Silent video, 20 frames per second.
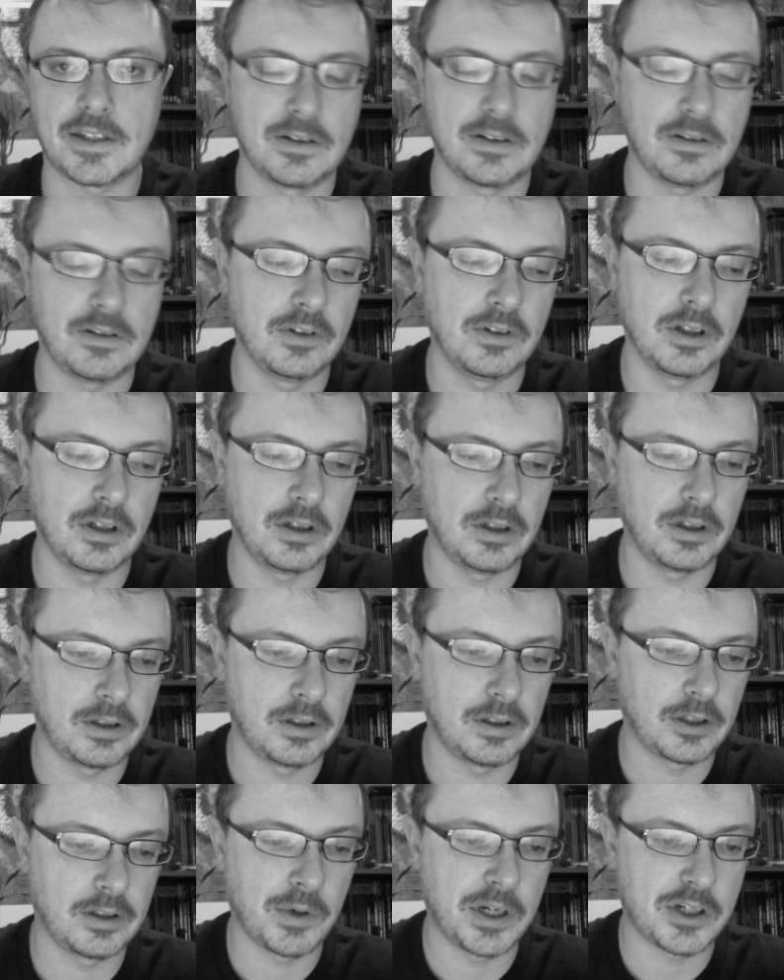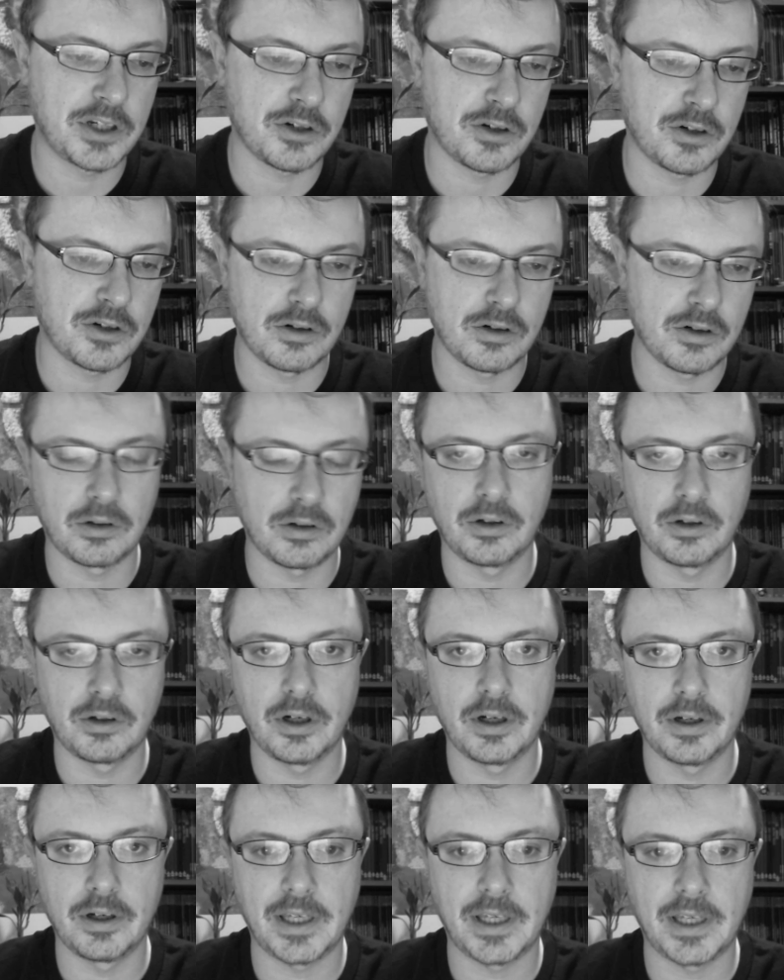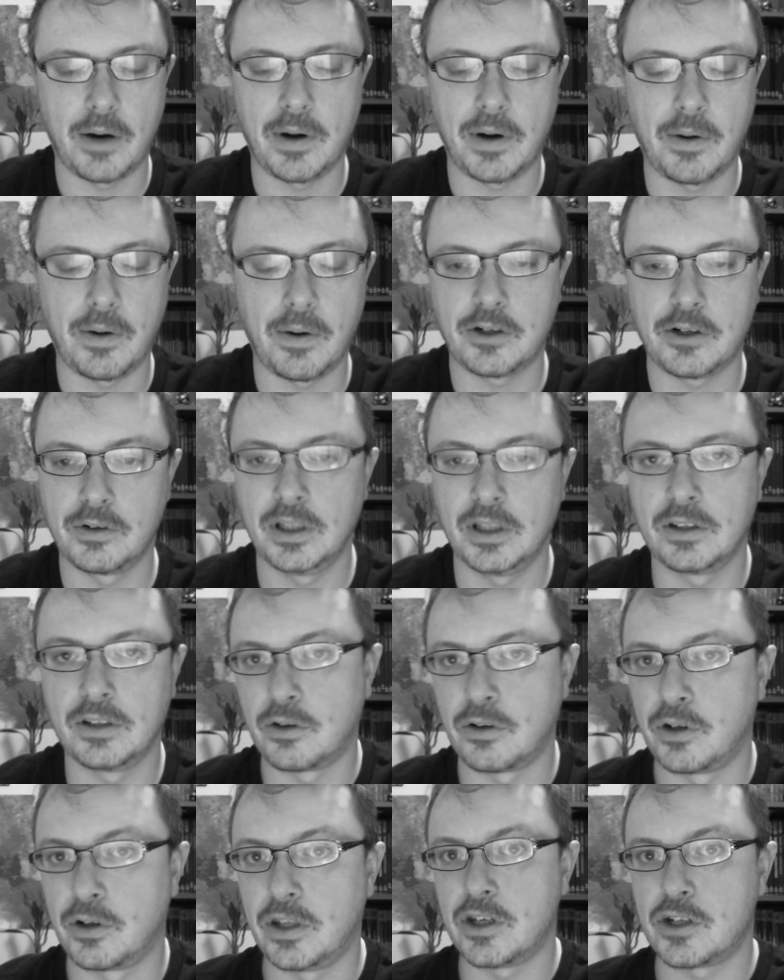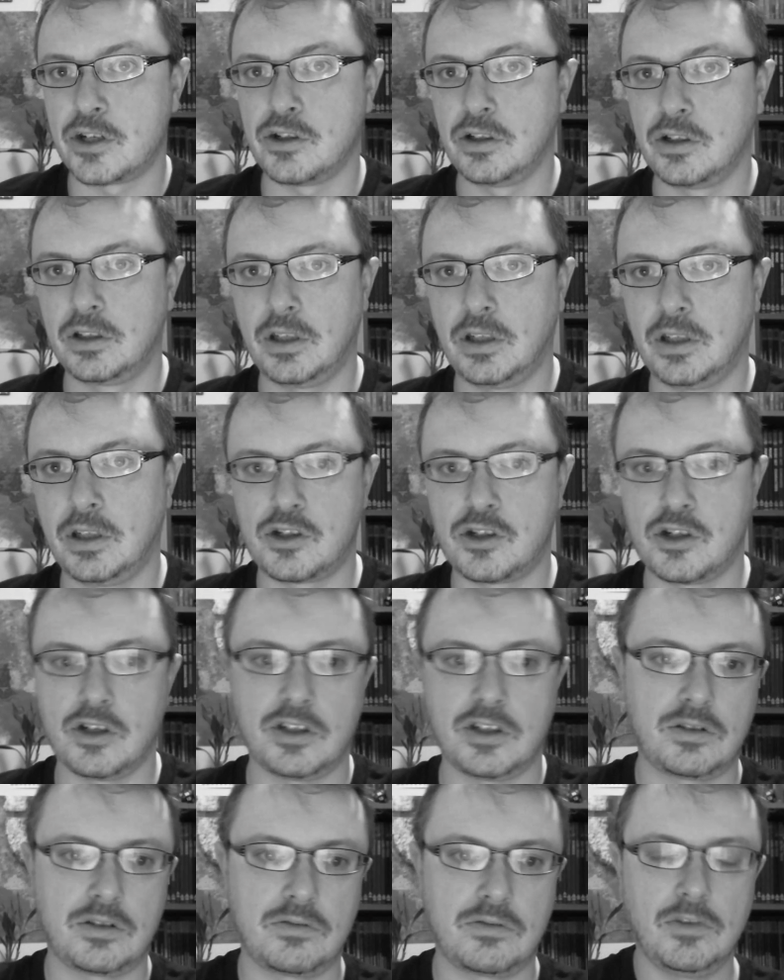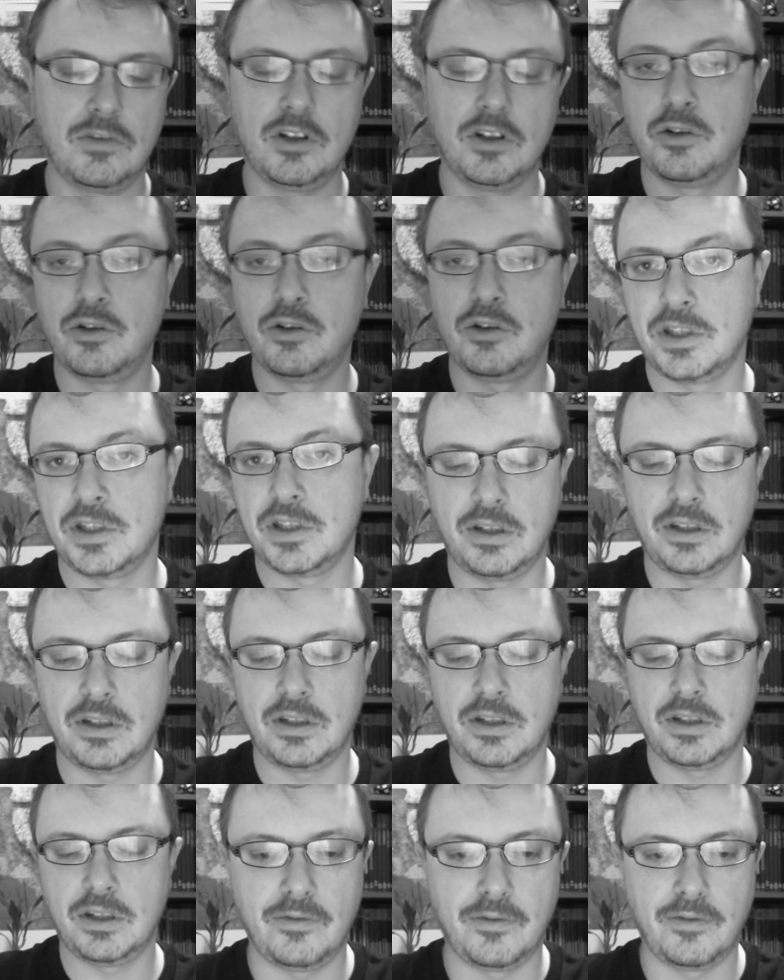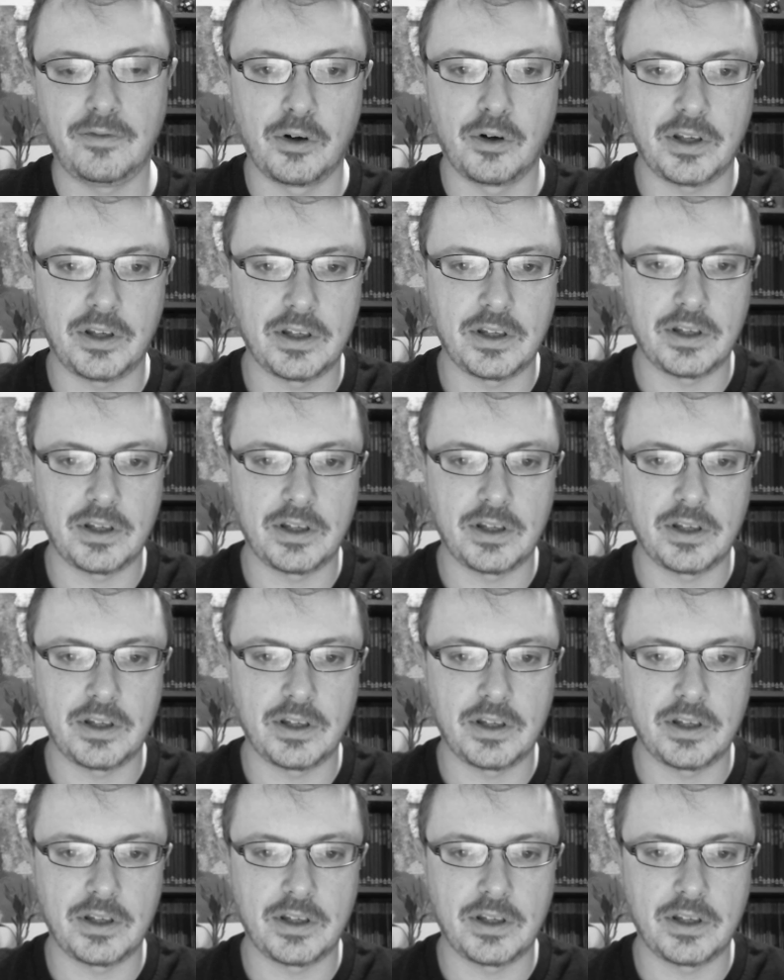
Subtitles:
of a creature or a character in 3rd edition and just use it in 4th.